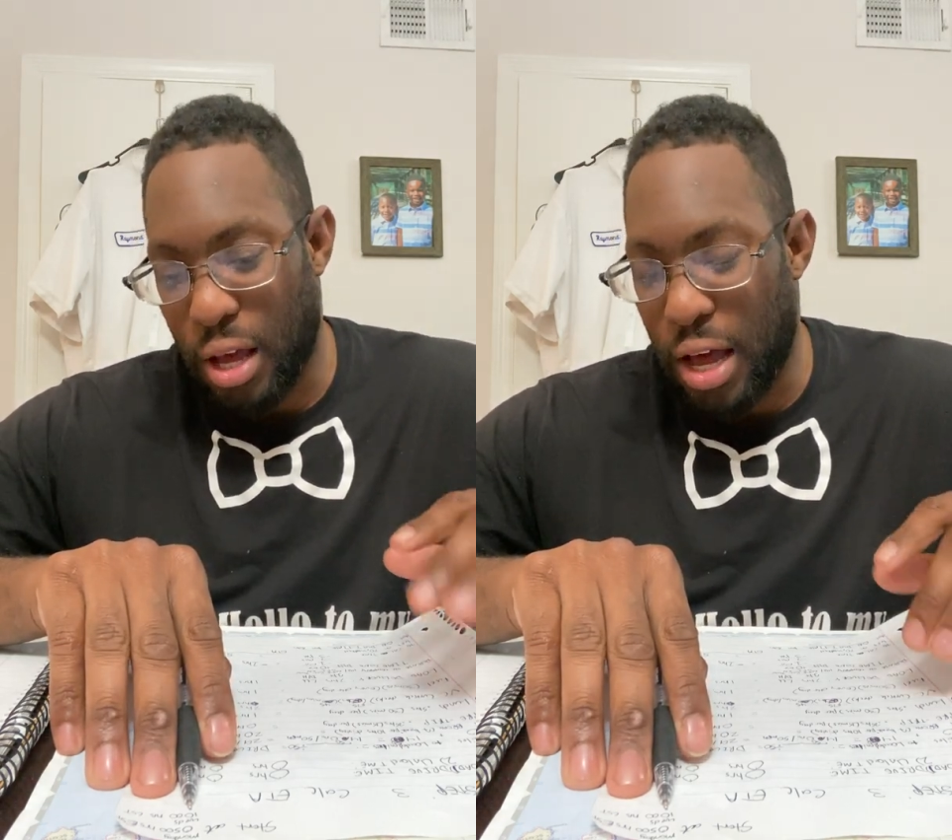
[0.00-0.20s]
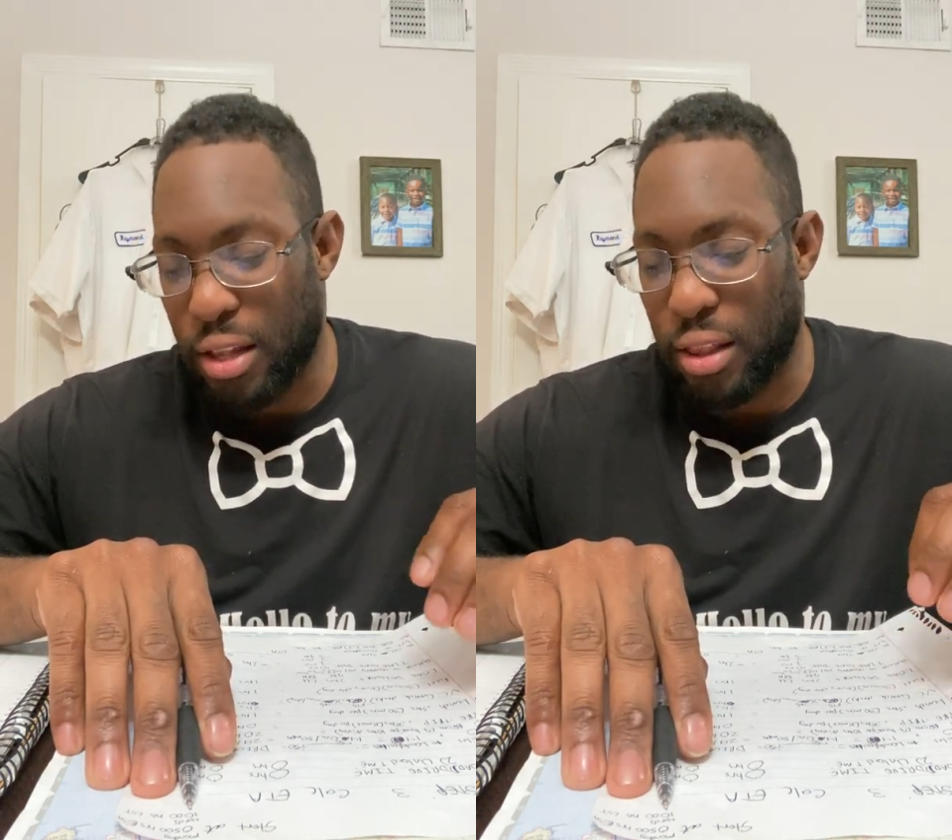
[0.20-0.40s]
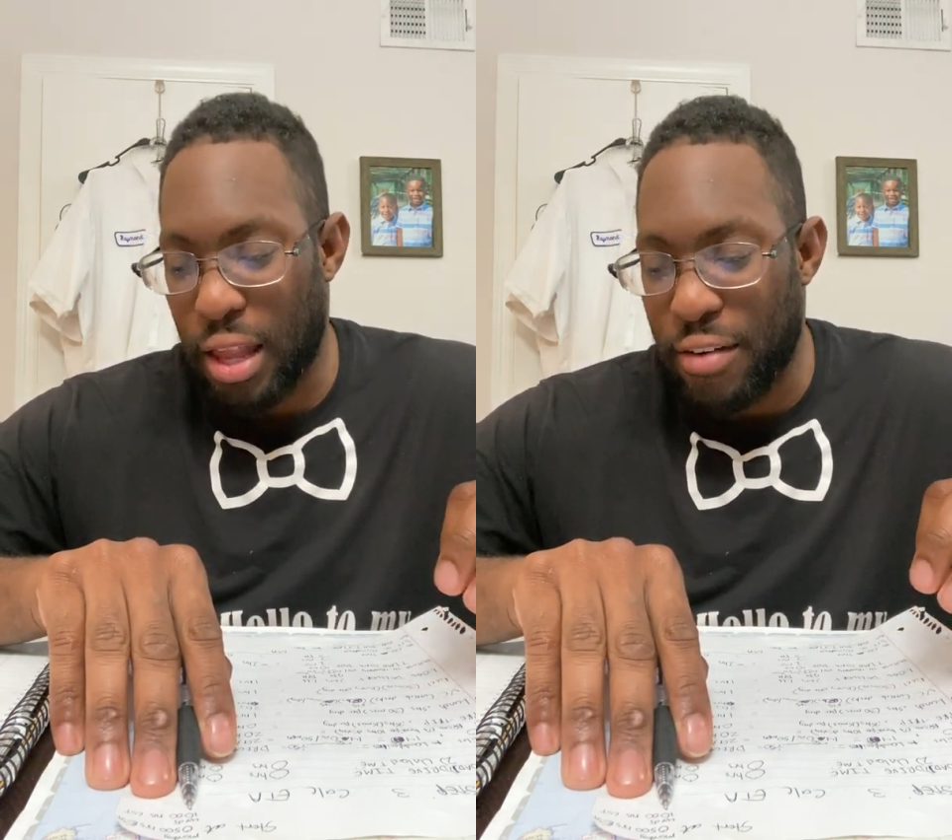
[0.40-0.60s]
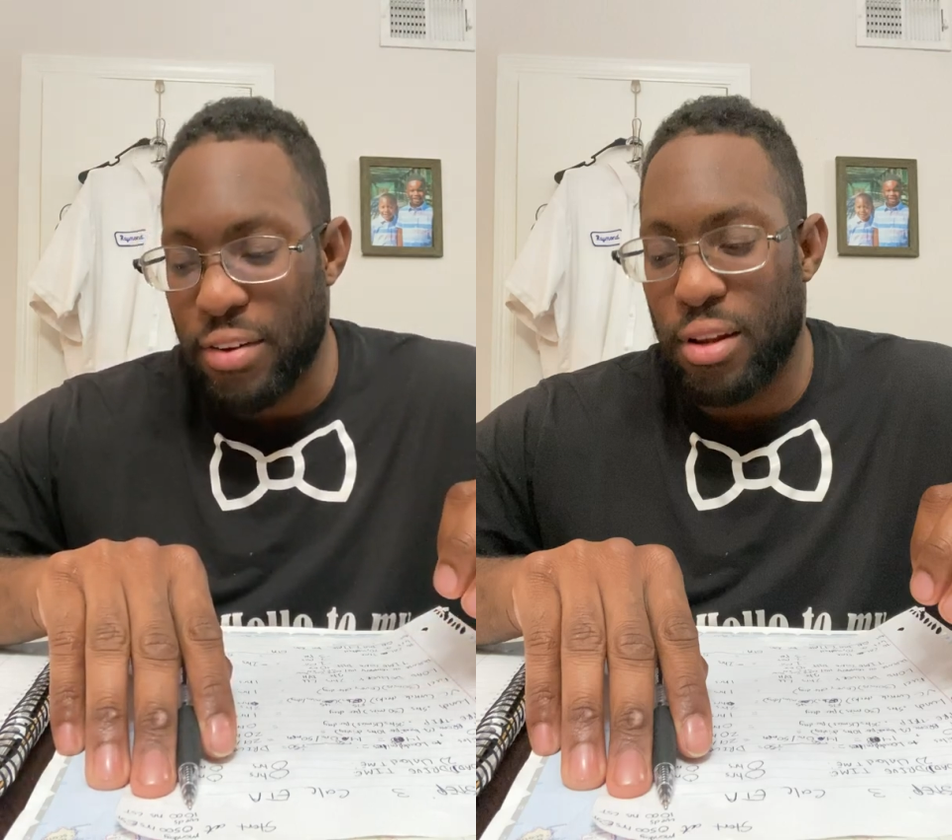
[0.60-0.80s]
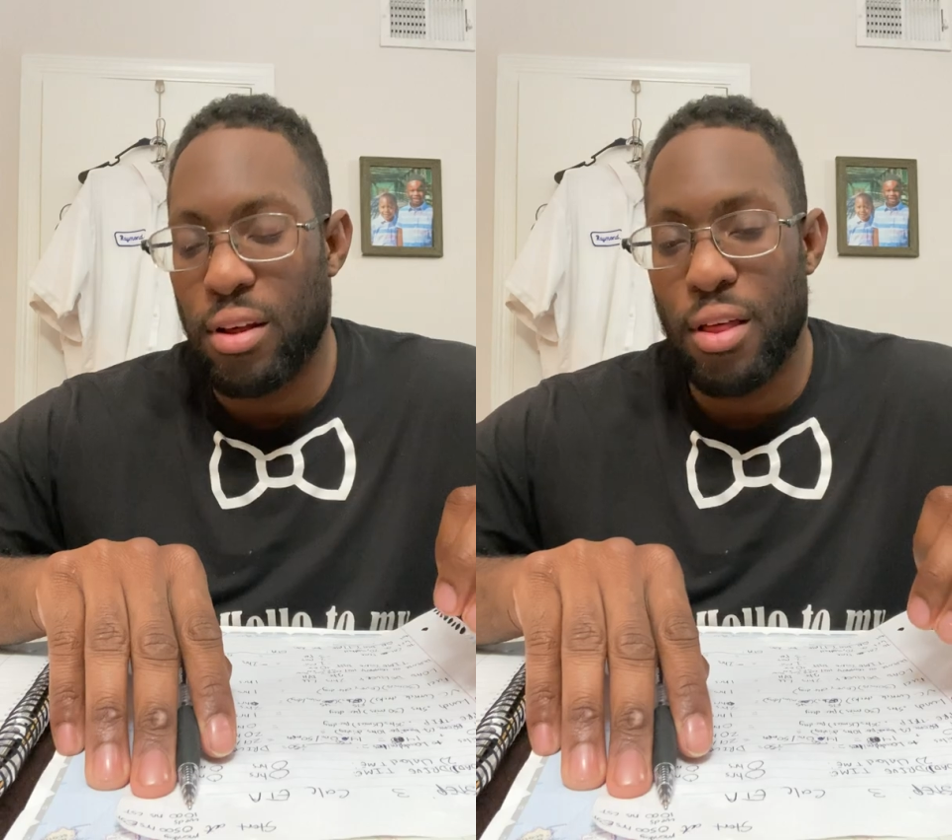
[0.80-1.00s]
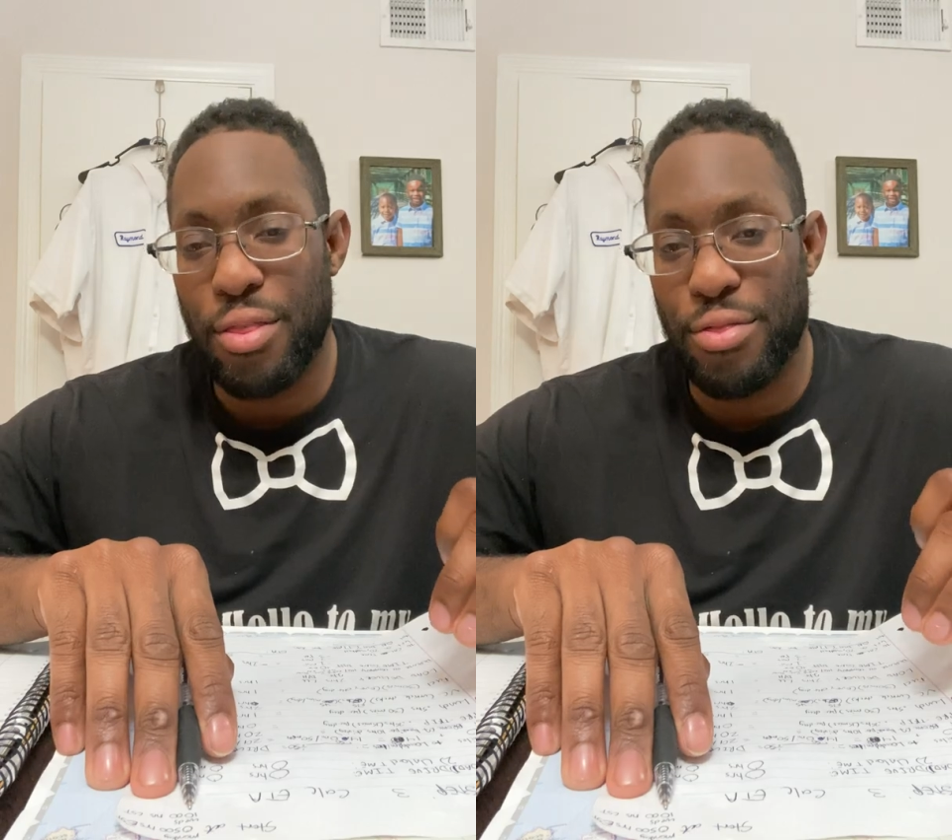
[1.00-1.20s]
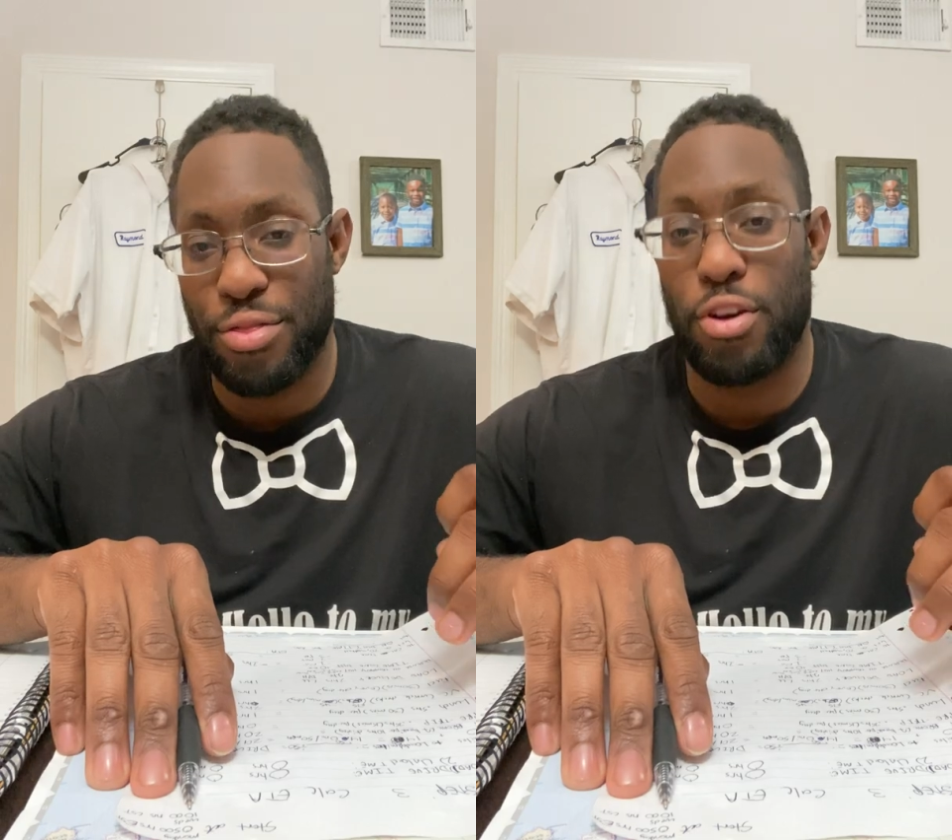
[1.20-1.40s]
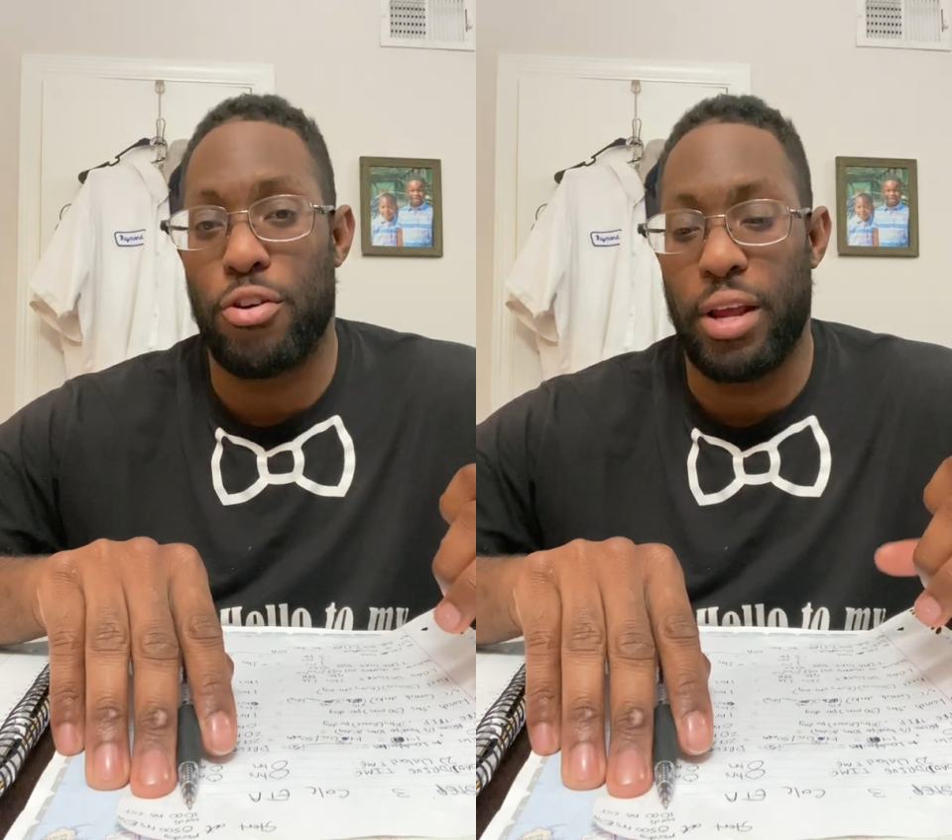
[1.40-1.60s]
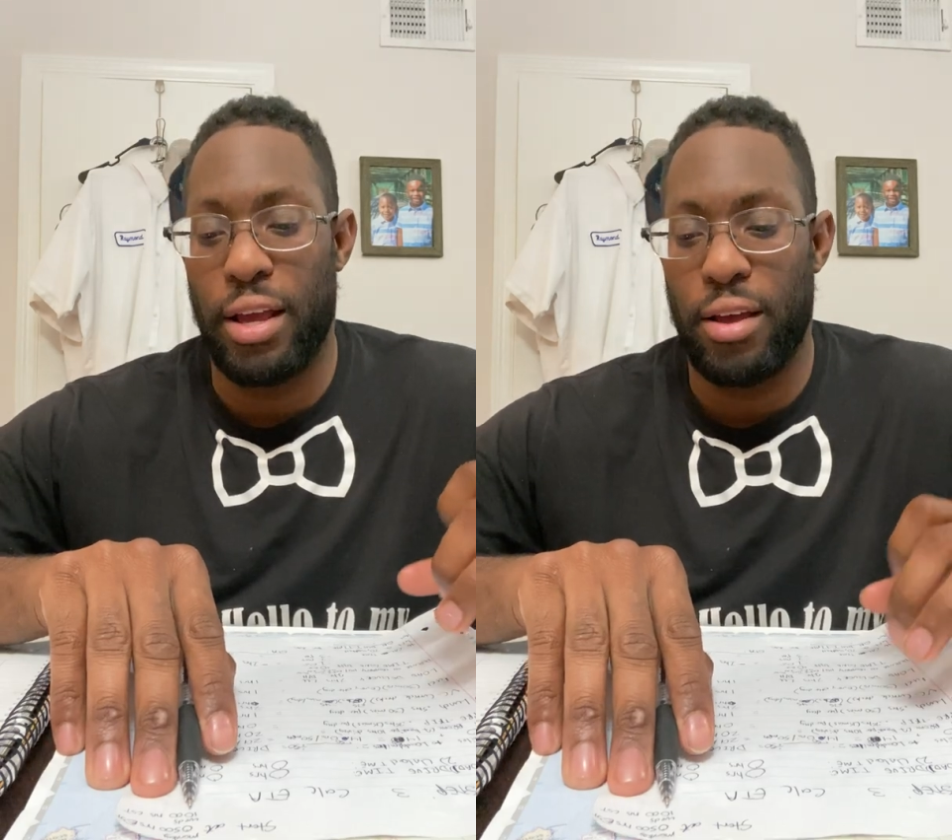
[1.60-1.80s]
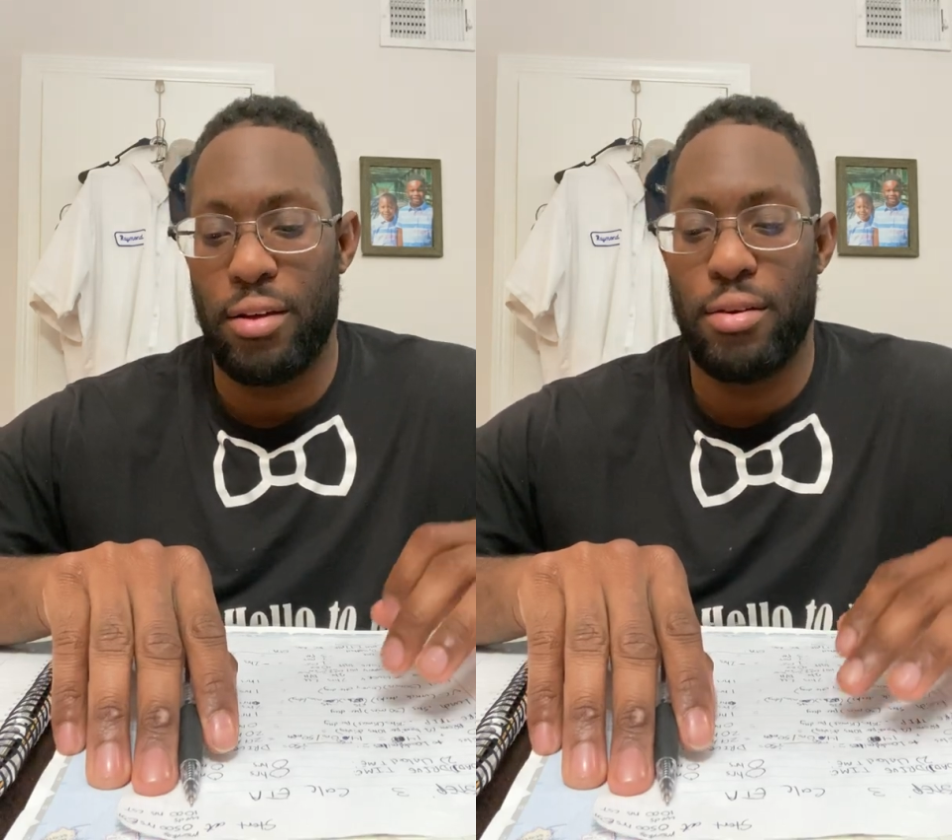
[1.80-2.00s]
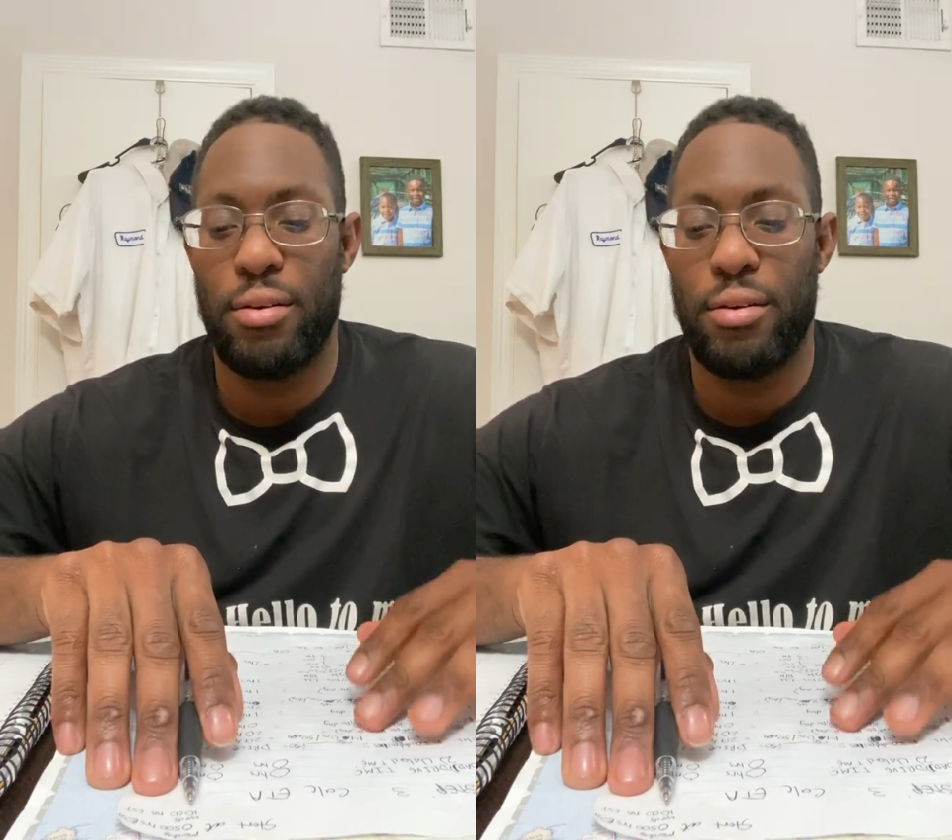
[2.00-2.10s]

11:30